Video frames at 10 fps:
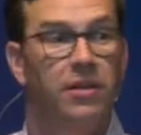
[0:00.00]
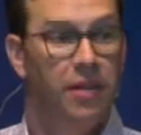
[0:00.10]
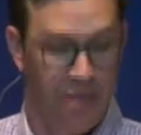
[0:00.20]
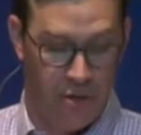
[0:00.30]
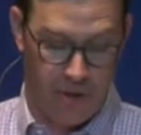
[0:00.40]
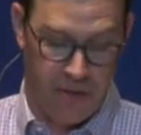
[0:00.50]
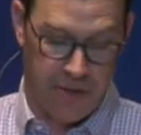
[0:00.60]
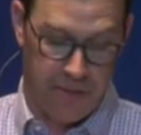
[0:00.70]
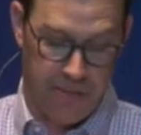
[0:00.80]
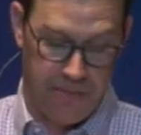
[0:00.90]
in your
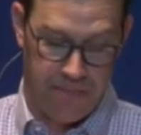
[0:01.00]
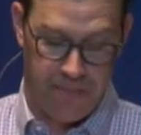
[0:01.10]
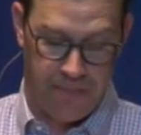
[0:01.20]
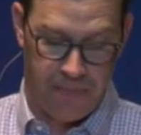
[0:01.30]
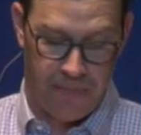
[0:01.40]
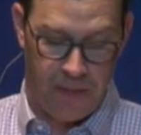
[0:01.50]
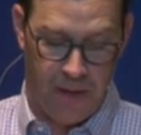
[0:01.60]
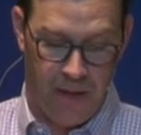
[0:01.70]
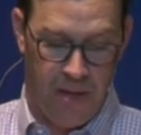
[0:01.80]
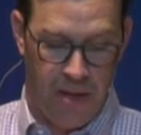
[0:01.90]
kingdom.
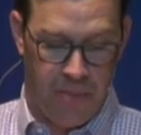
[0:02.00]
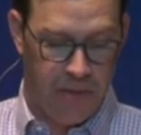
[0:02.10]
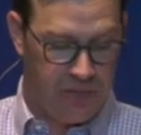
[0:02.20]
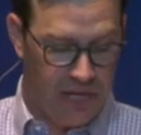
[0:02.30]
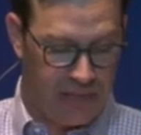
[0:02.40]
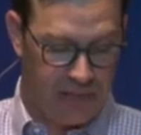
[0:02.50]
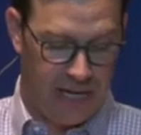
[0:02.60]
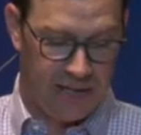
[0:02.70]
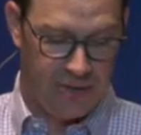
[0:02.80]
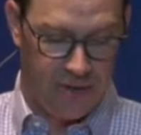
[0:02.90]
But Jesus
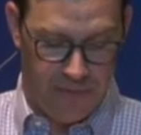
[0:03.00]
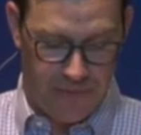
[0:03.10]
answered,